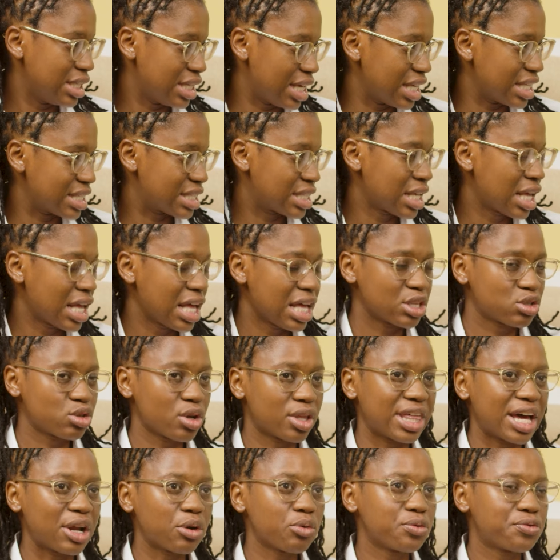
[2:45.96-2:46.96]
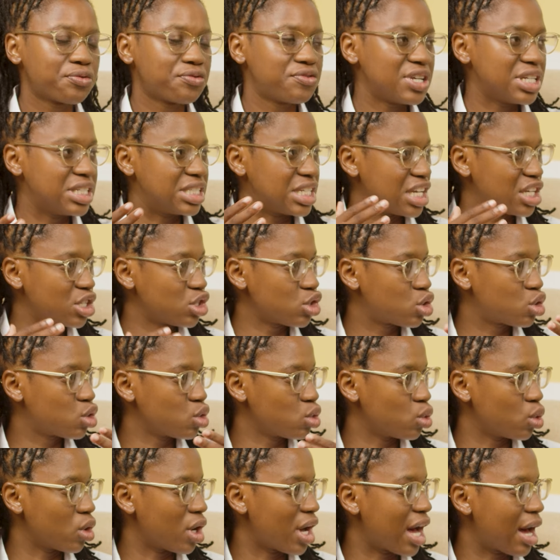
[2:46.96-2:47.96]
Yes. So that will fit
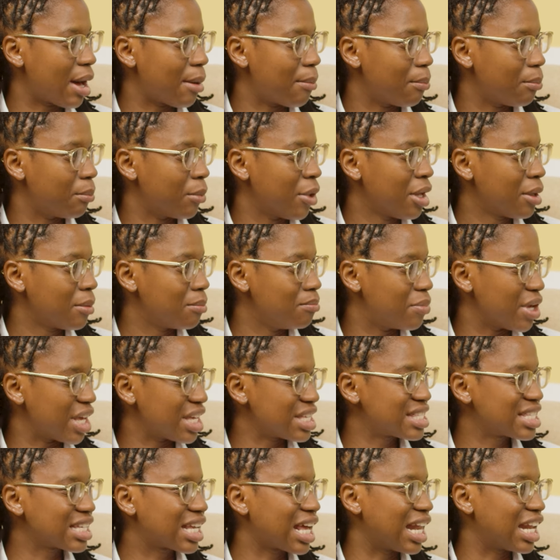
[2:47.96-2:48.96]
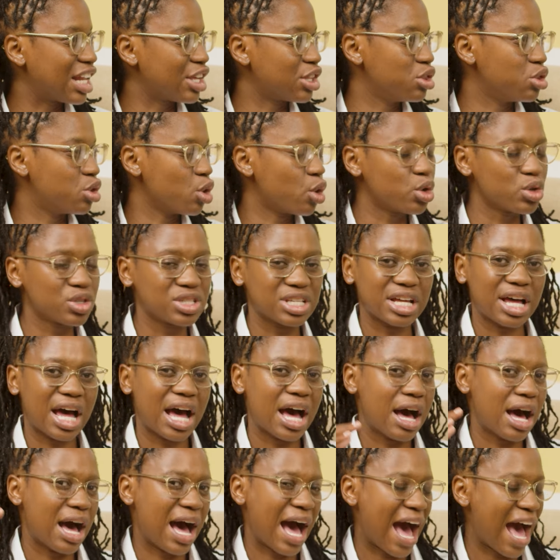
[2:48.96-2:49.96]
into basically those
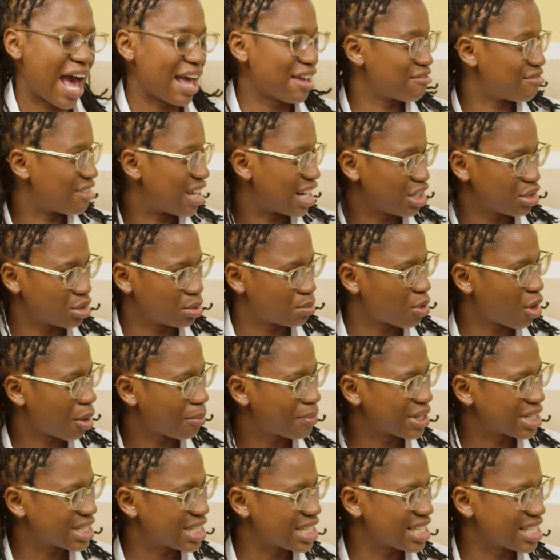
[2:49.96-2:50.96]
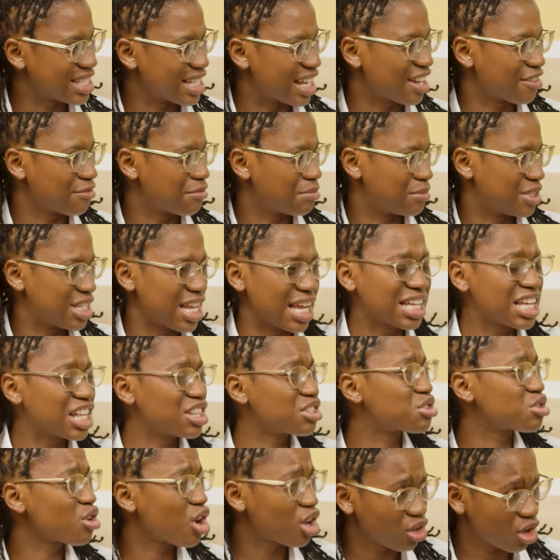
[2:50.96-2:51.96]
high valued properties that have taken
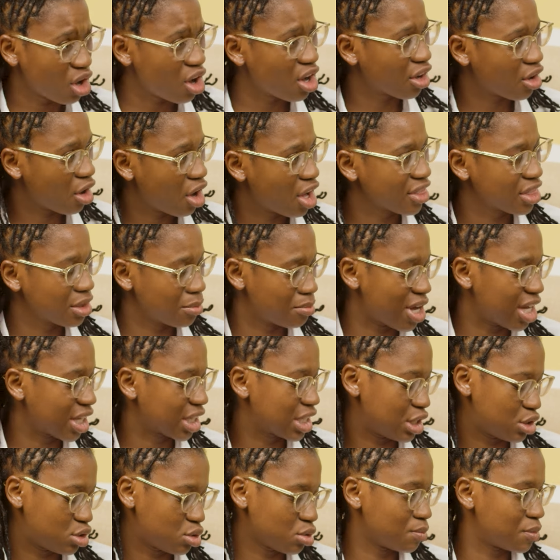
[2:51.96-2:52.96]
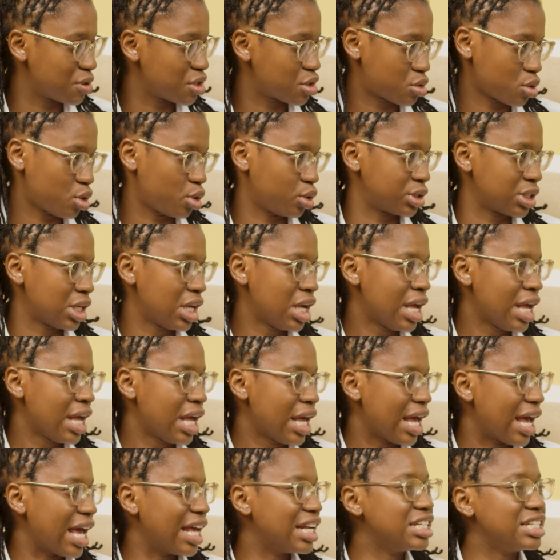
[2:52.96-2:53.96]
so long on the market to be sold.
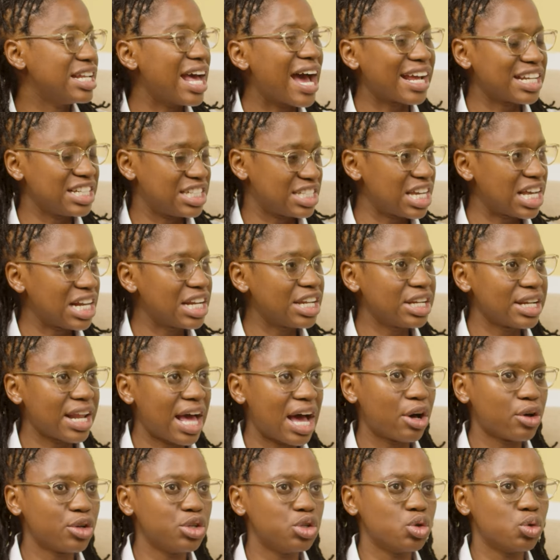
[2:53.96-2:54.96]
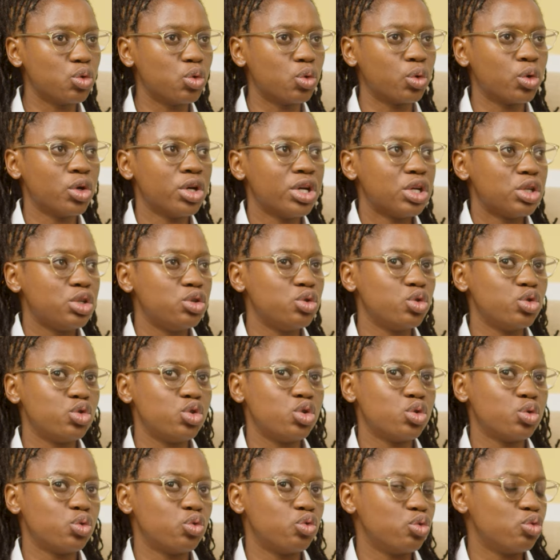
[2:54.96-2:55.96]
And ideally now
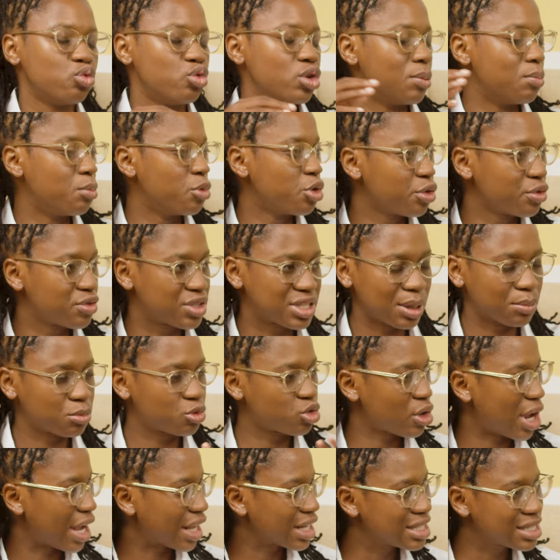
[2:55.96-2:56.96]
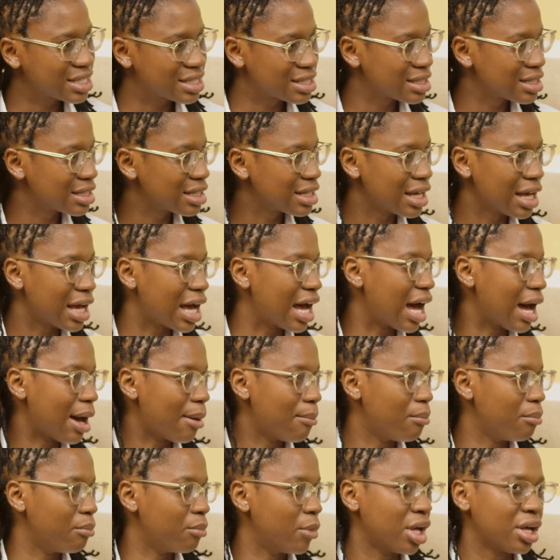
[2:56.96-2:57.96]
you remove, subtract
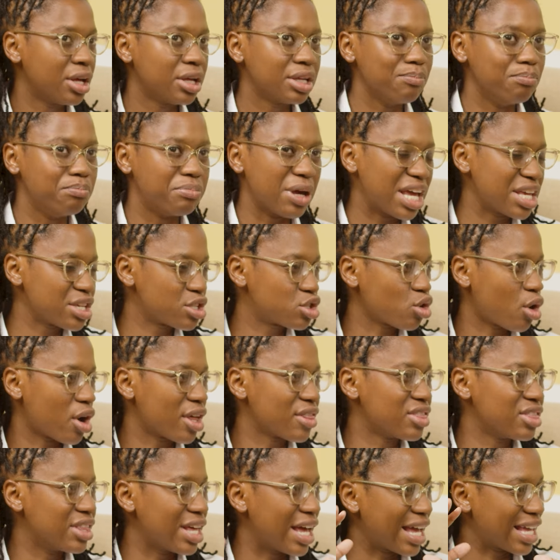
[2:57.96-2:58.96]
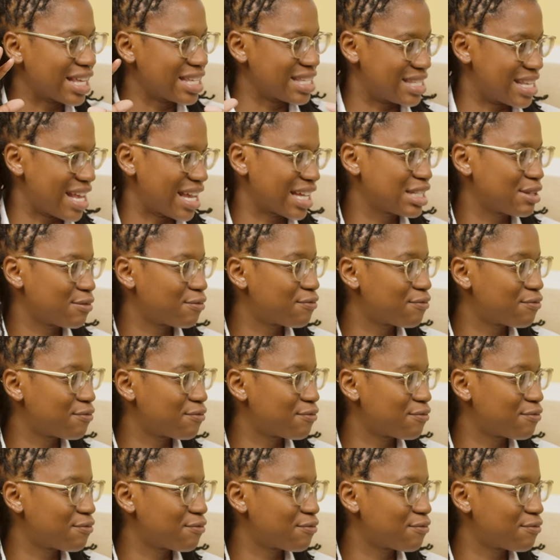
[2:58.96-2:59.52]
based on the exact